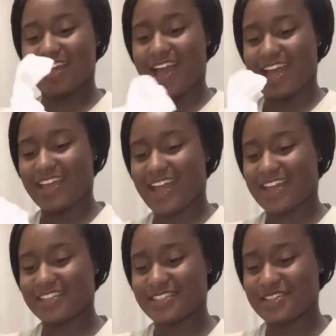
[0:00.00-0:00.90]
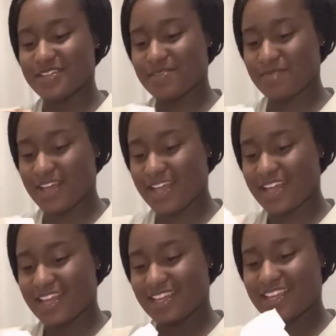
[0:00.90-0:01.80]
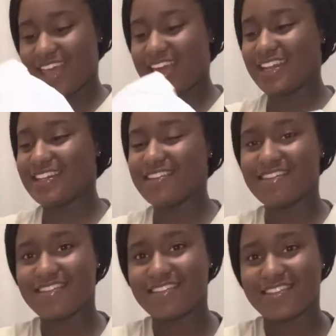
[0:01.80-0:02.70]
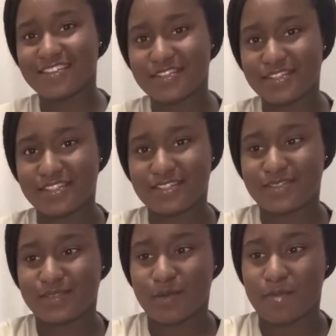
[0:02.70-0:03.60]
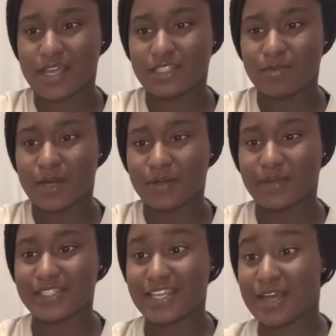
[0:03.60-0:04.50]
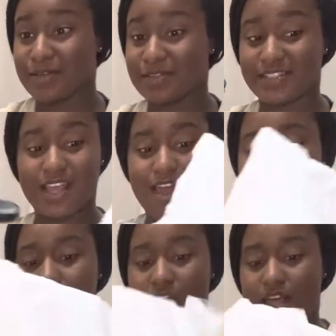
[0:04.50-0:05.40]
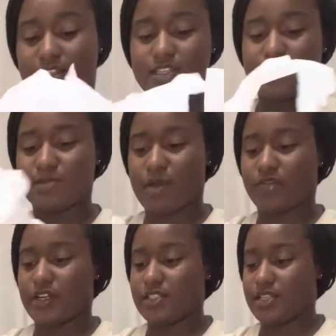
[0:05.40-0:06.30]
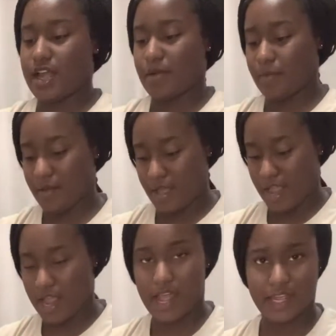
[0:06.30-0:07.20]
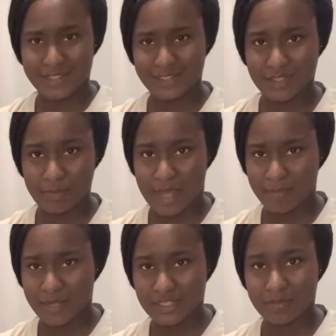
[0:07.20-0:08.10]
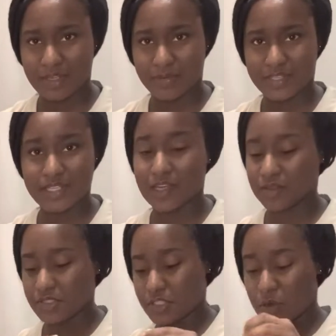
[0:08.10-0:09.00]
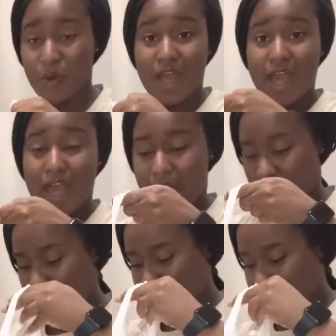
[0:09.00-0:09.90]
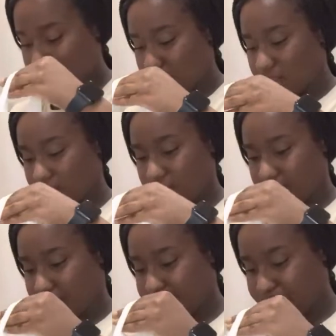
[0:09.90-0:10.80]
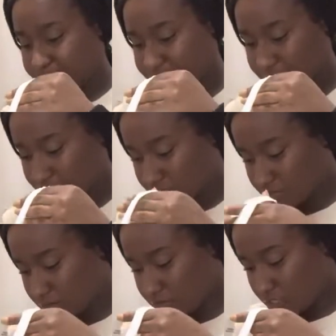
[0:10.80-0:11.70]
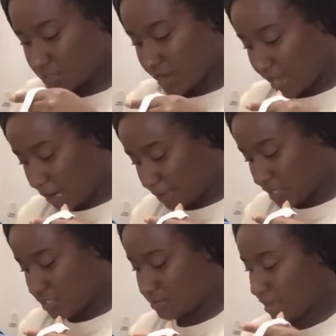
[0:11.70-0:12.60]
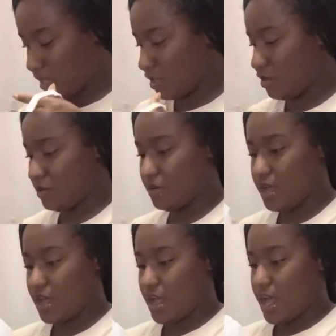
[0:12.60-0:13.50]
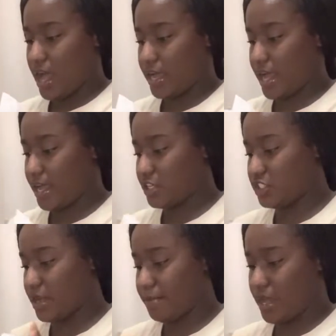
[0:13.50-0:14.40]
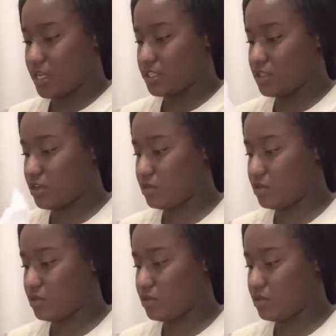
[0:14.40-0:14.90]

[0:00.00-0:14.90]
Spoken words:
because I got some candles. Some Bath & Body Works candles. This is my first time actually buying Bath & Body Works candles, so I hope they smell good. So I got peach mango, I got champagne toast,